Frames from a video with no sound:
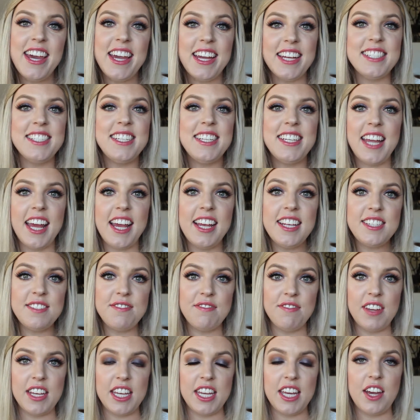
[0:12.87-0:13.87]
In today's
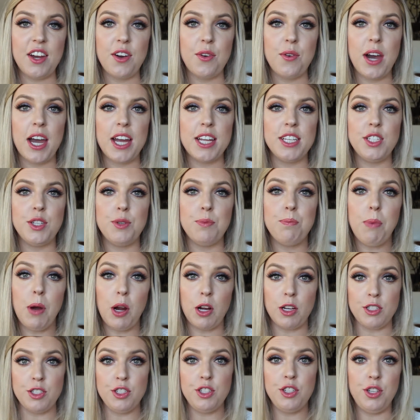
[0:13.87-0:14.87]
video, I do
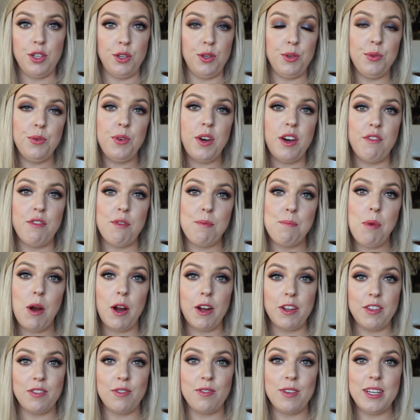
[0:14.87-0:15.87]
part 2 of a
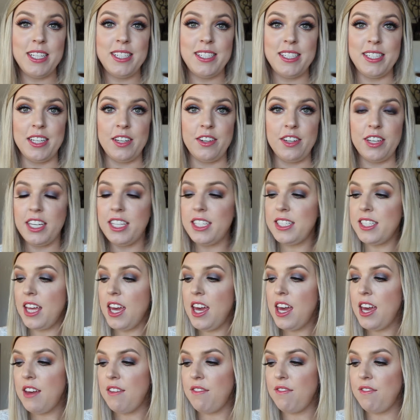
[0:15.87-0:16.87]
part 3 series
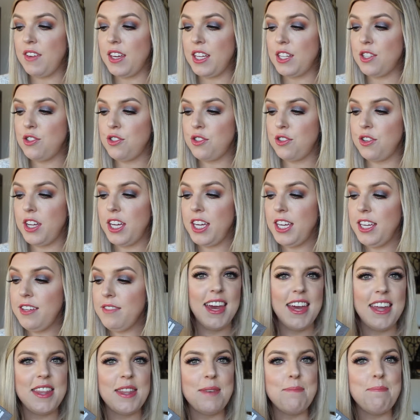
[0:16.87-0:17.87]
featuring
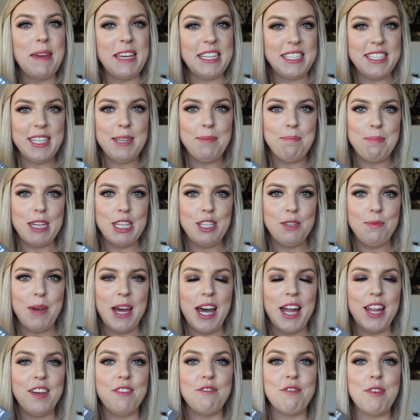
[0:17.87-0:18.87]
the Basic Bitch
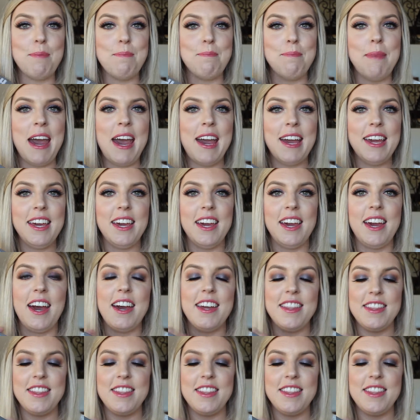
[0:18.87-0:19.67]
palette from MAC.